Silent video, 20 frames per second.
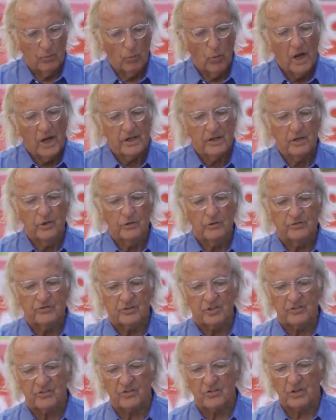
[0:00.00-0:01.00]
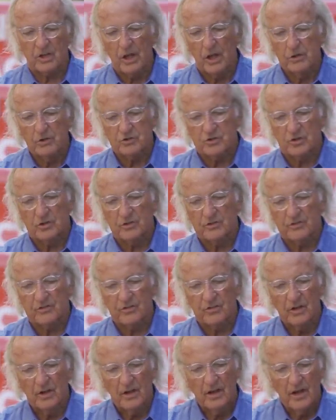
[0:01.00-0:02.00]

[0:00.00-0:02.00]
One whose disclosures